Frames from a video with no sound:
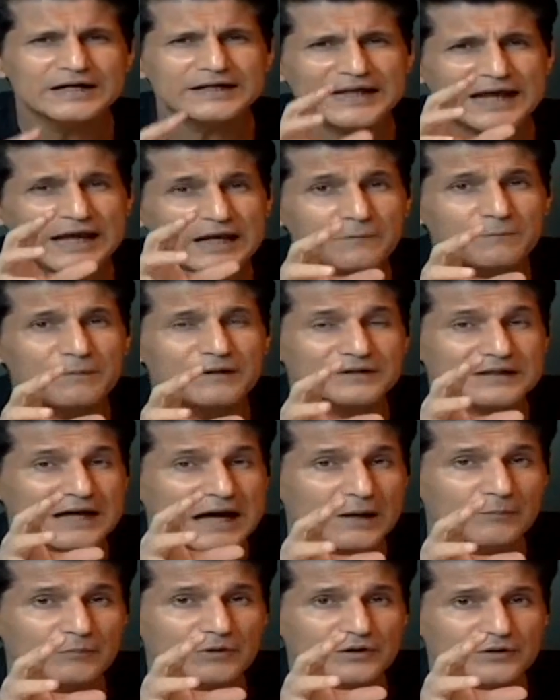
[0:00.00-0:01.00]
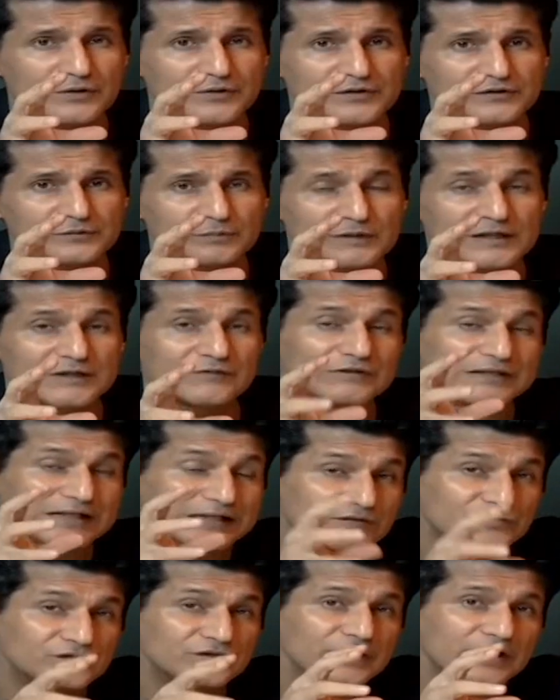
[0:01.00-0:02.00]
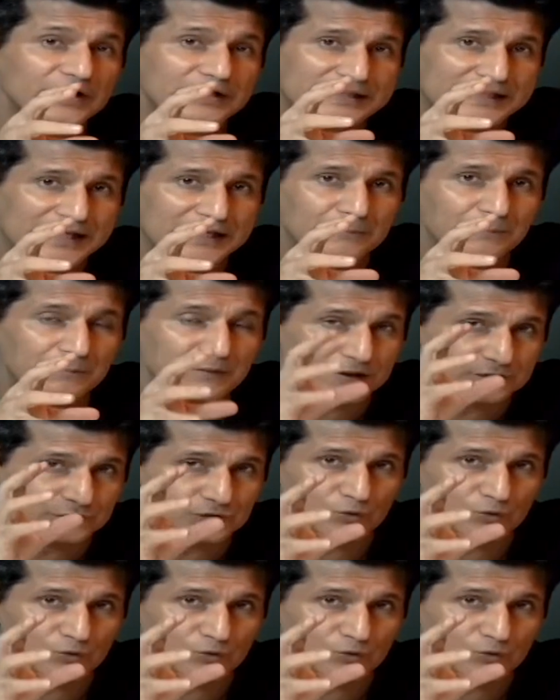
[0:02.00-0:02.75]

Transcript: 10-bit AMOLED display with HDR10 plus,